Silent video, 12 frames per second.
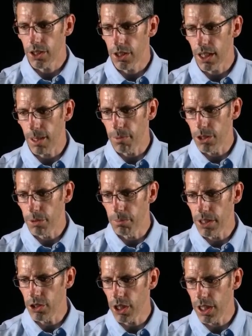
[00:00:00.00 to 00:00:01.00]
does
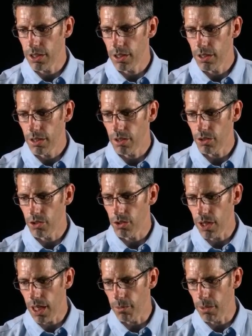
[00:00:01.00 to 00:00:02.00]
establish a beachhead on
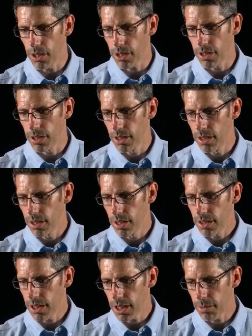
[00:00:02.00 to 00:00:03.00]
your network,
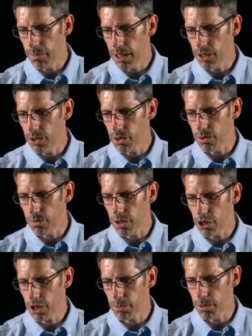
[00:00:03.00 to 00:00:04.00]
they can make use
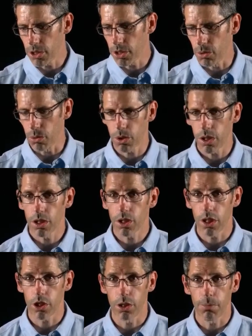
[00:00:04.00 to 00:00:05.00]
of legitimate tools
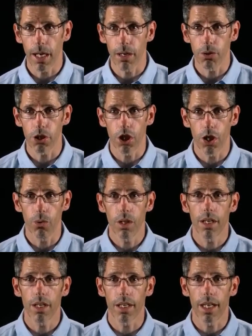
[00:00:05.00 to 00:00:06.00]
such as
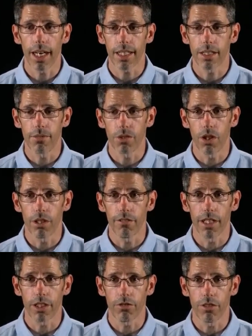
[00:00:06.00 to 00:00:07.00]
PowerShell and Active
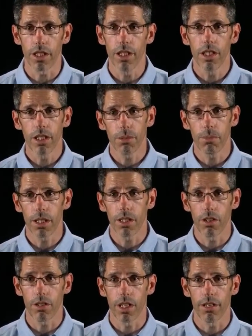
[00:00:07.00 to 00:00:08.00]
Directory,
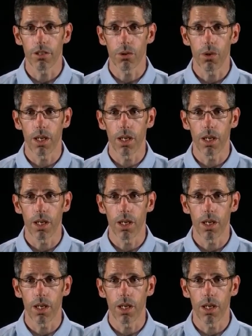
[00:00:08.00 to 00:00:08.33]
depending on their